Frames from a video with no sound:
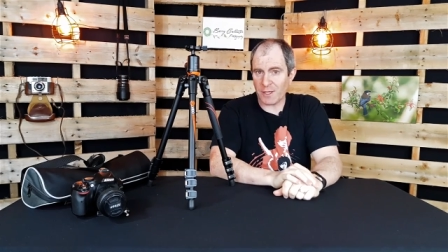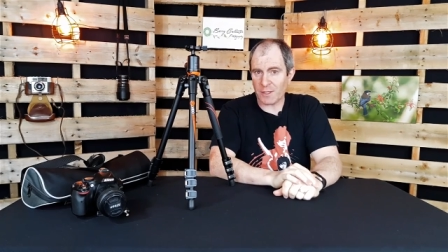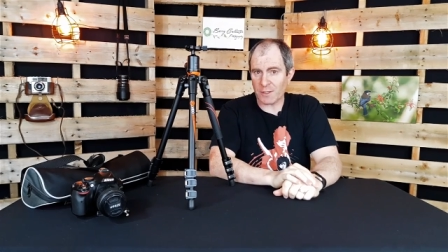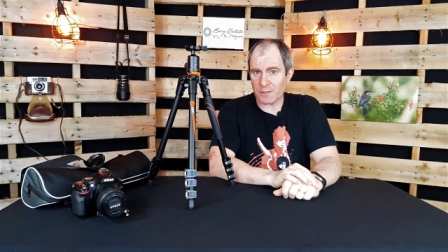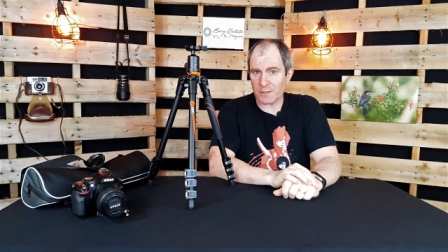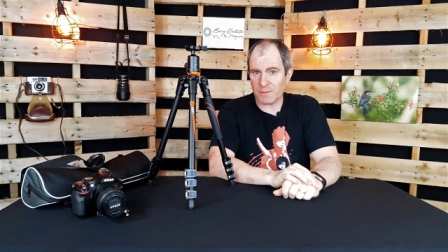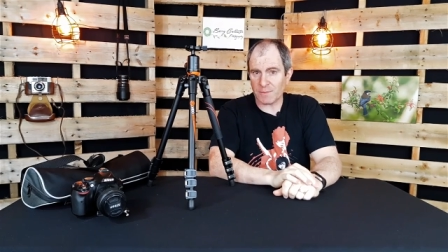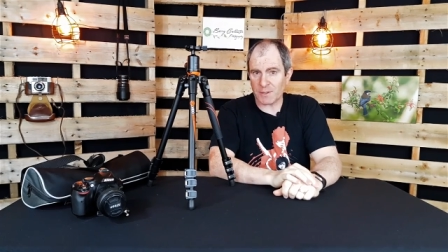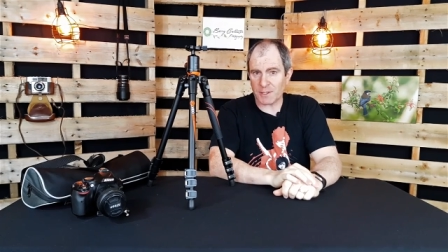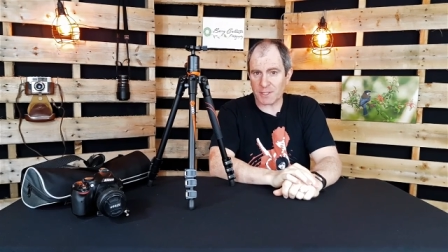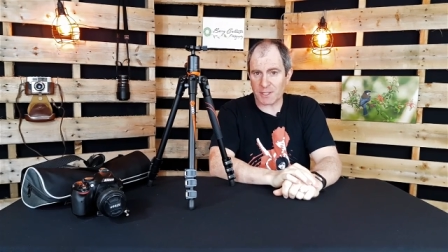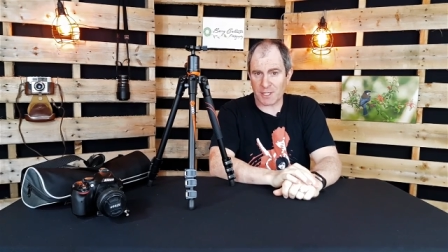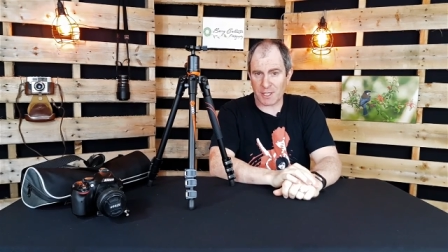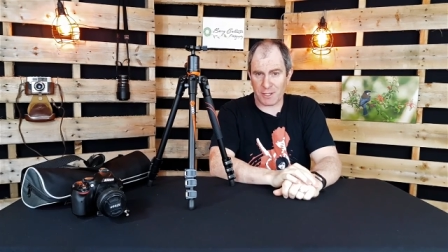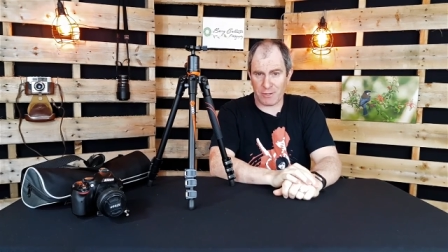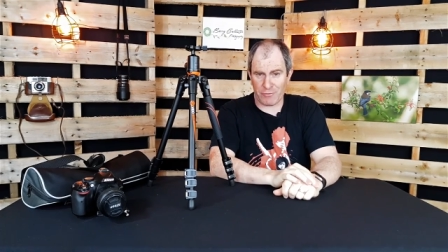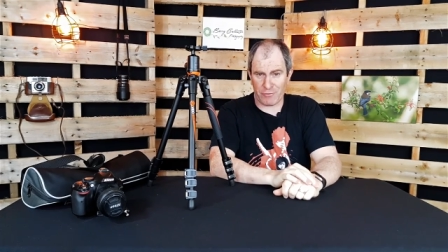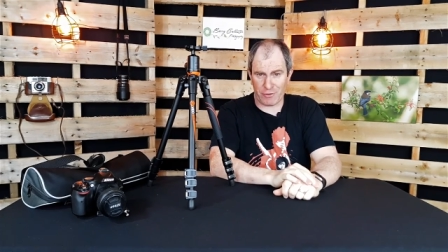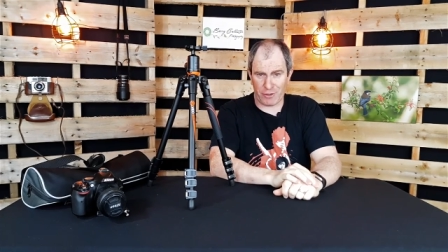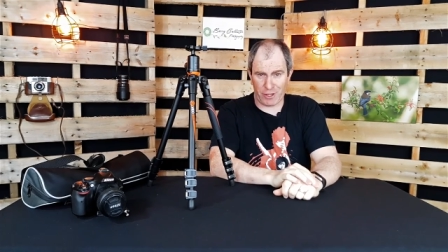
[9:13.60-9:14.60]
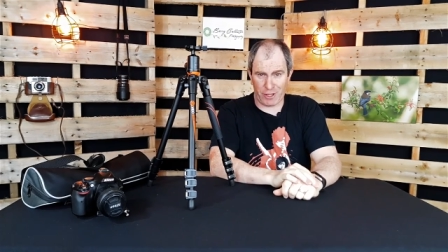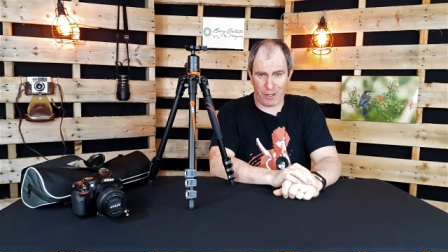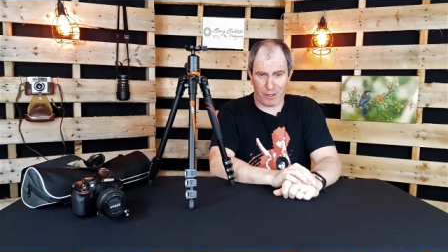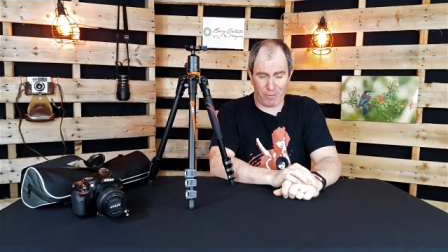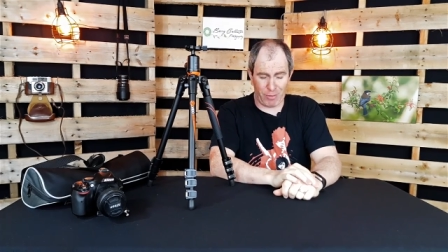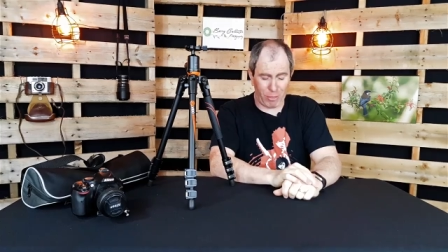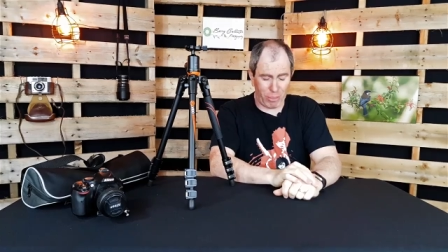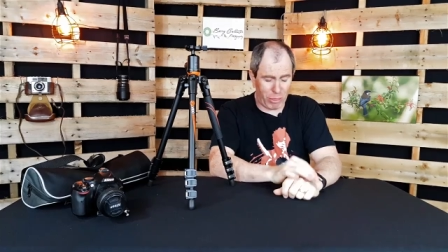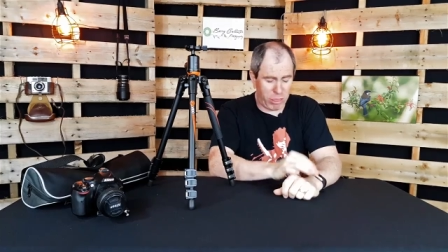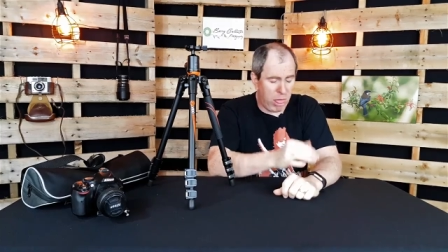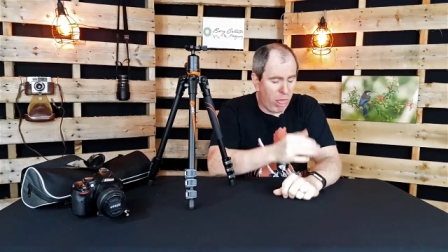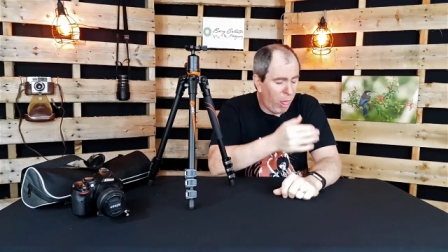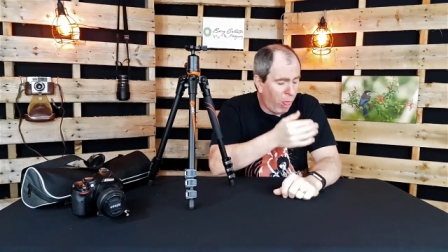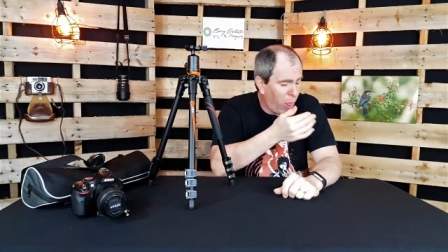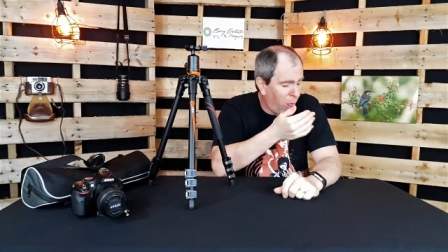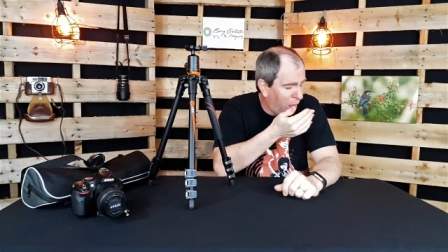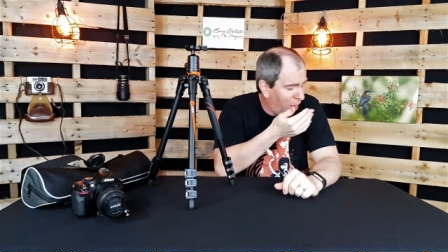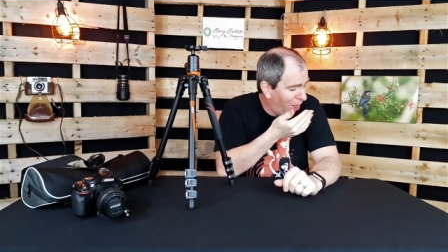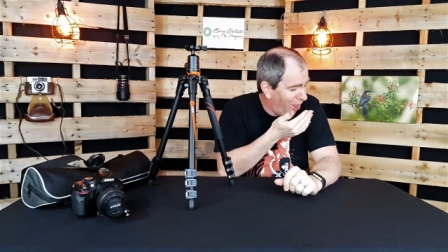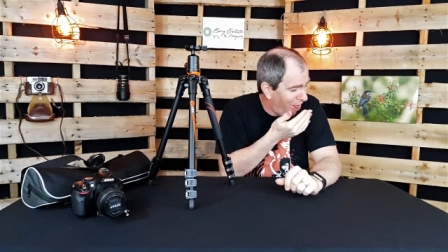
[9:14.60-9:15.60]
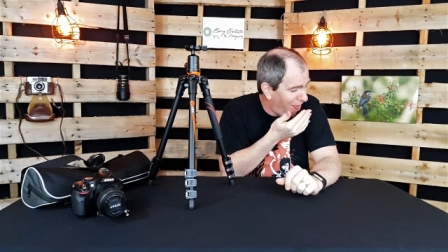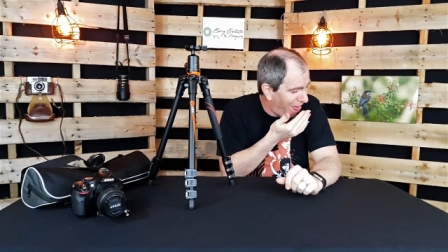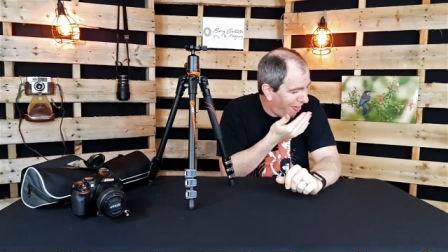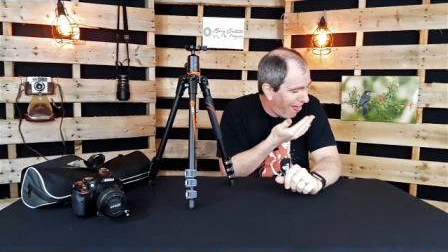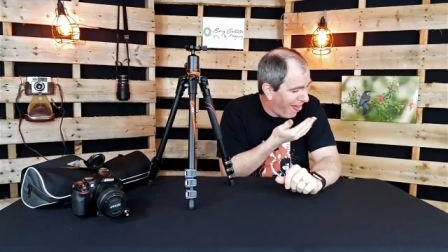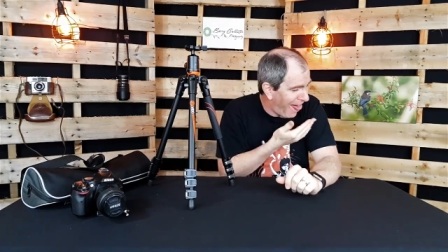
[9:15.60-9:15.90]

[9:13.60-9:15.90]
else I mentioned in the video.